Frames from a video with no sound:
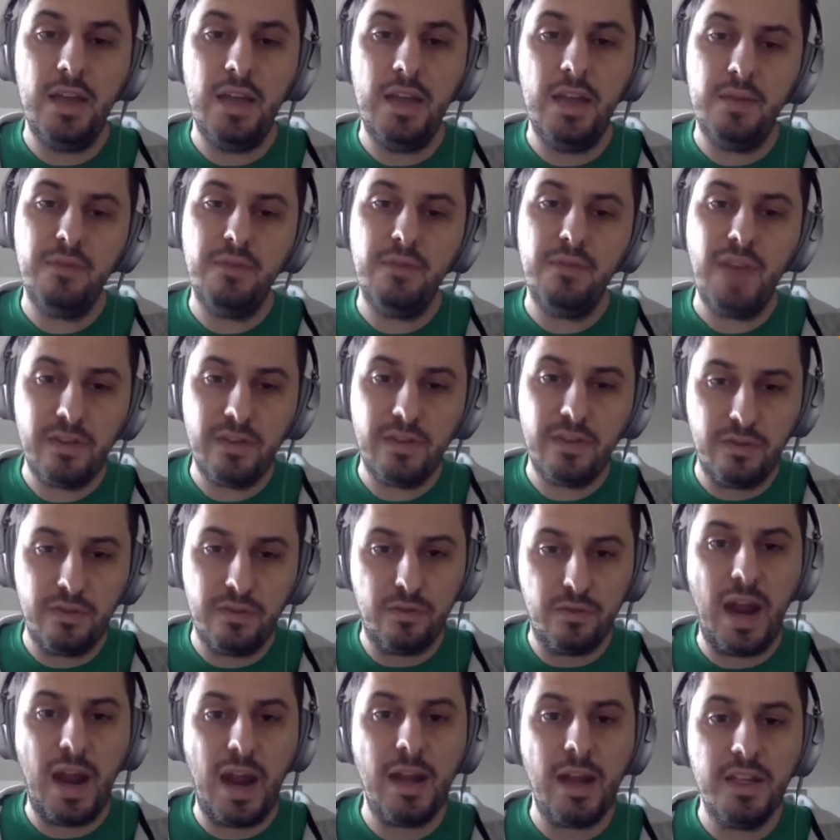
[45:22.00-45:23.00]
And in fact,
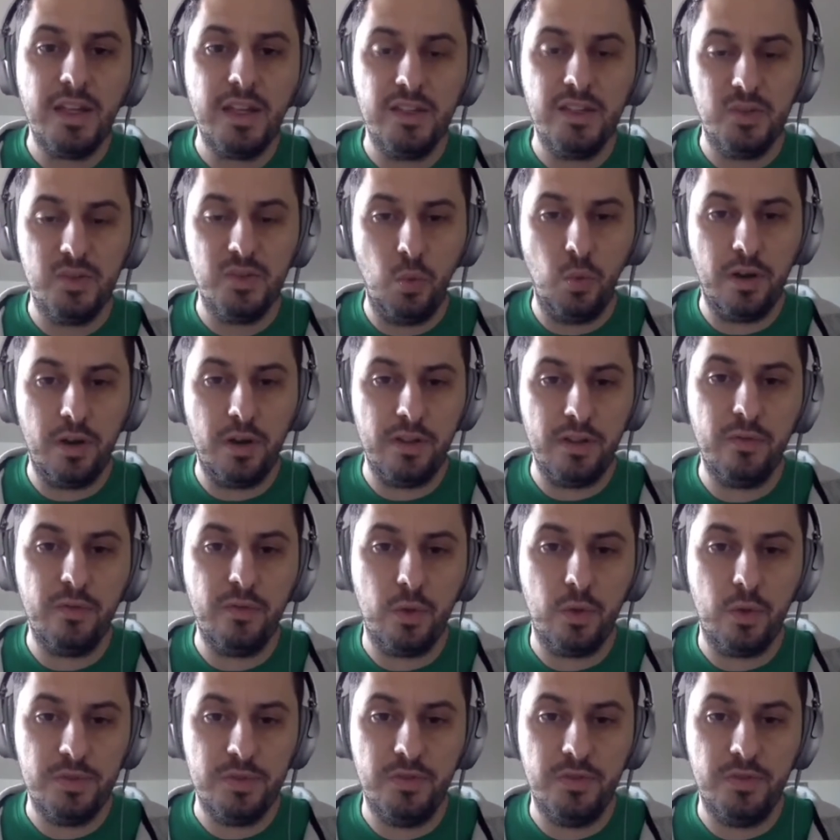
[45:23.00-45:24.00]
fracking is one of the
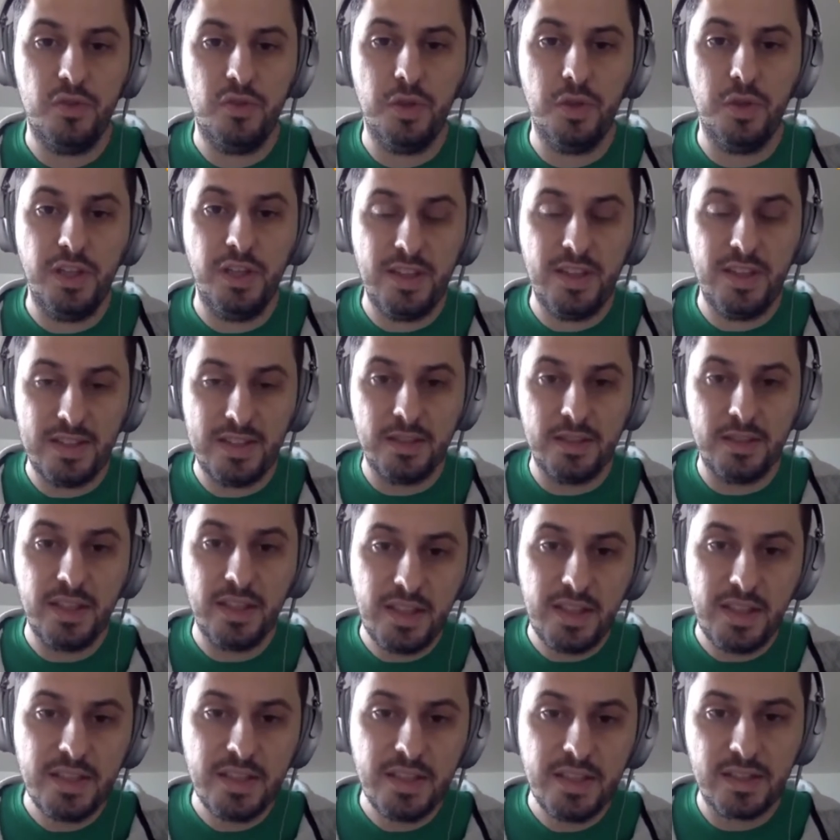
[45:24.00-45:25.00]
forms of drilling that's
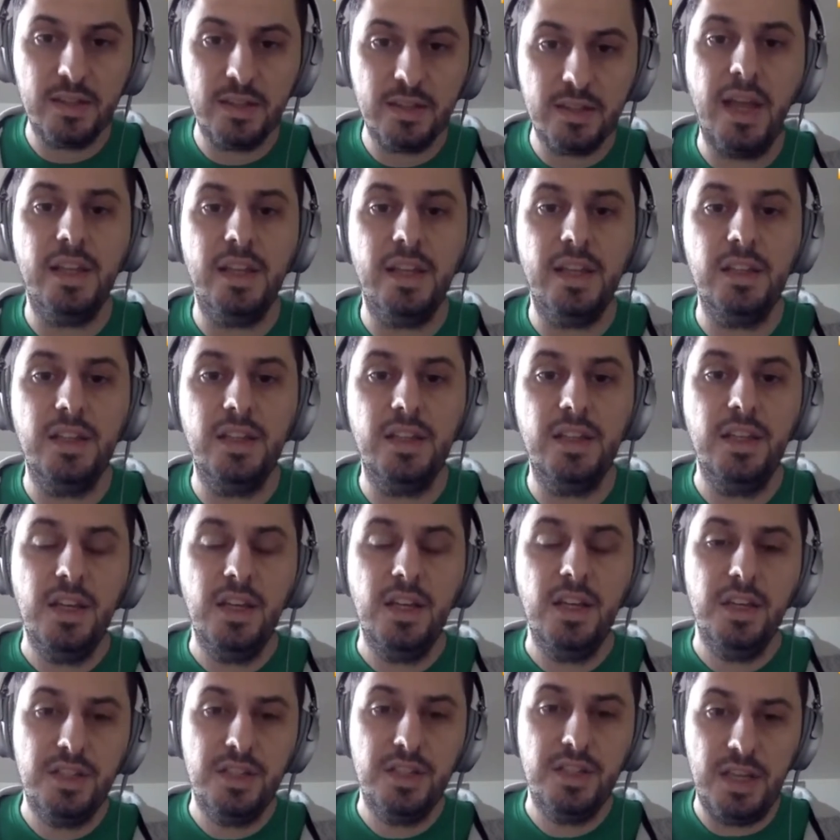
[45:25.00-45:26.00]
least likely
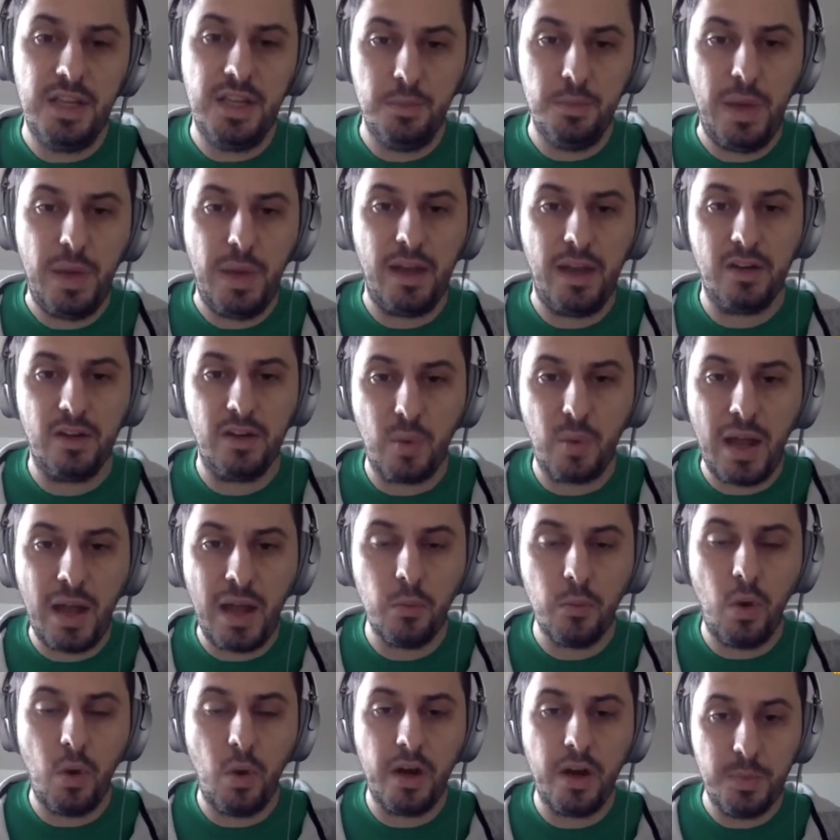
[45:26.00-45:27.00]
to impact
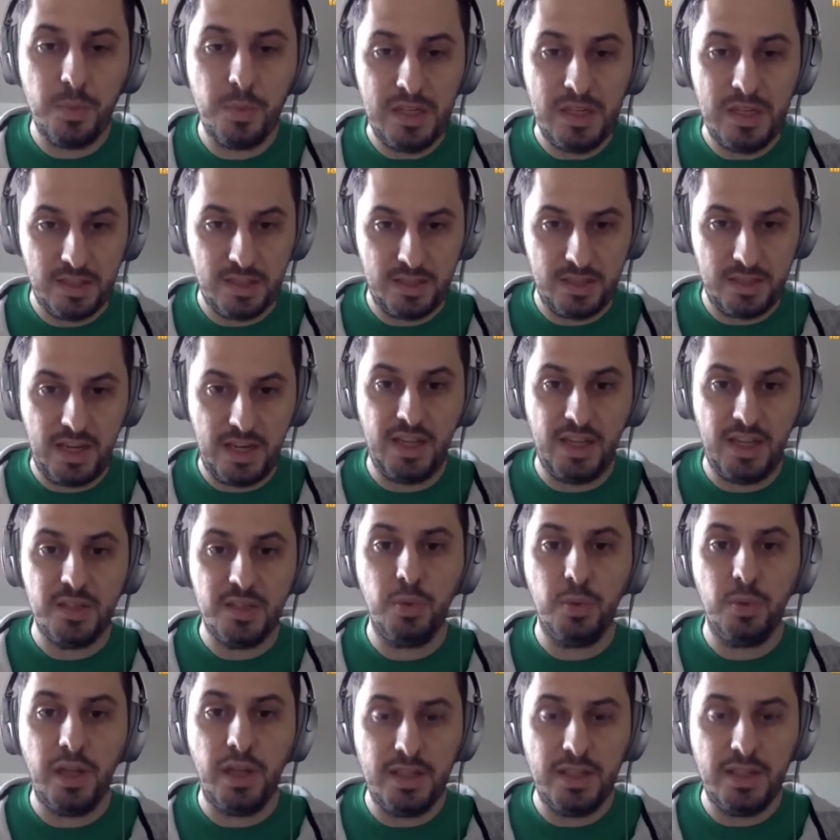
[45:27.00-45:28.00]
groundwater because it
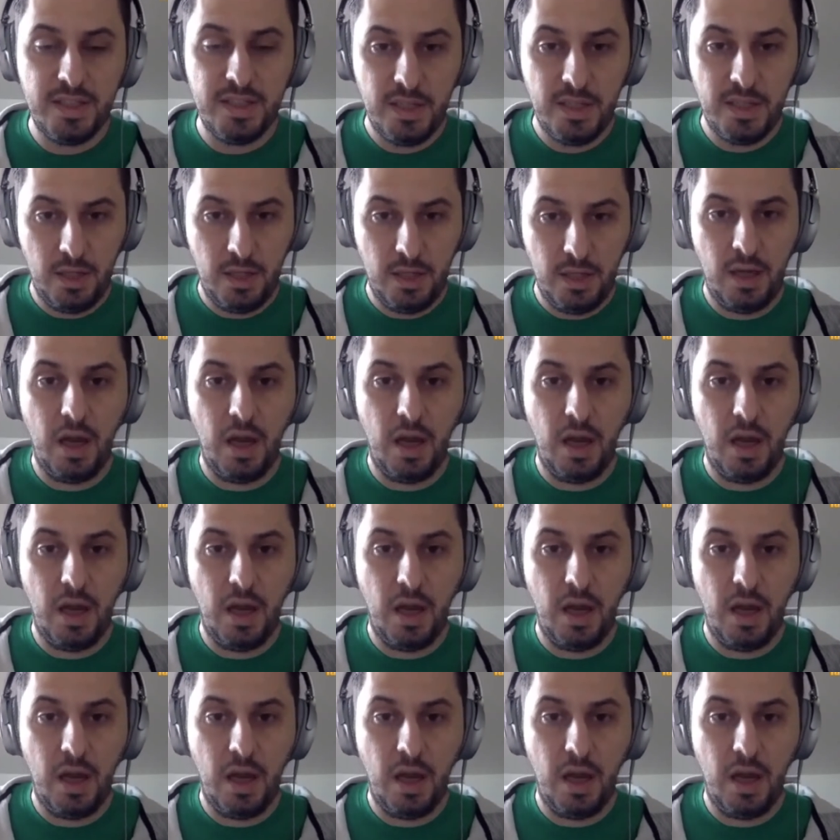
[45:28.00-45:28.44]
takes place